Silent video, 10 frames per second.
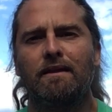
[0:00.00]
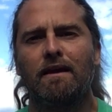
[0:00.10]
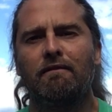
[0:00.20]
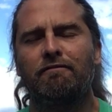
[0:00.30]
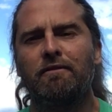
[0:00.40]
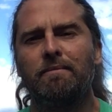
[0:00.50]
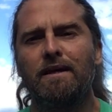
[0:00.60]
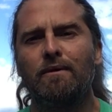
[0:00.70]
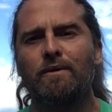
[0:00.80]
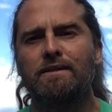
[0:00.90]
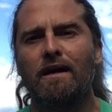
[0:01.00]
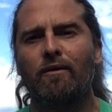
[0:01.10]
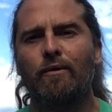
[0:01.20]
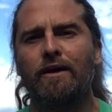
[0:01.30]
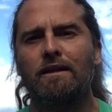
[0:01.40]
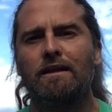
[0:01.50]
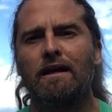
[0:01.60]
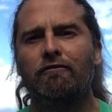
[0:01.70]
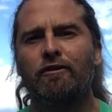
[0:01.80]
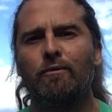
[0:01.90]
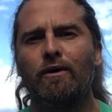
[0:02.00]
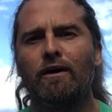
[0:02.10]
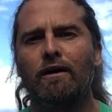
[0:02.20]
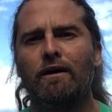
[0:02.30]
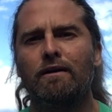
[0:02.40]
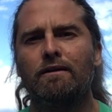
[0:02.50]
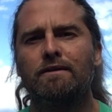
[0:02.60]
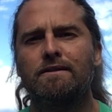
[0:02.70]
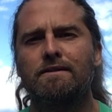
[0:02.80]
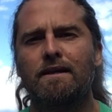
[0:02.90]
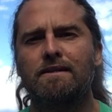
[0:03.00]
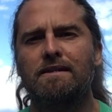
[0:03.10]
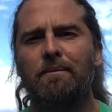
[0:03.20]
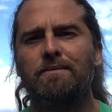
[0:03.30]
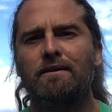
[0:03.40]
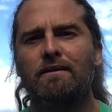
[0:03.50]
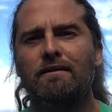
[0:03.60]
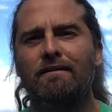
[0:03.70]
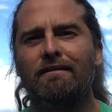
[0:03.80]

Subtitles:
thing for me was how quickly everyone just accepted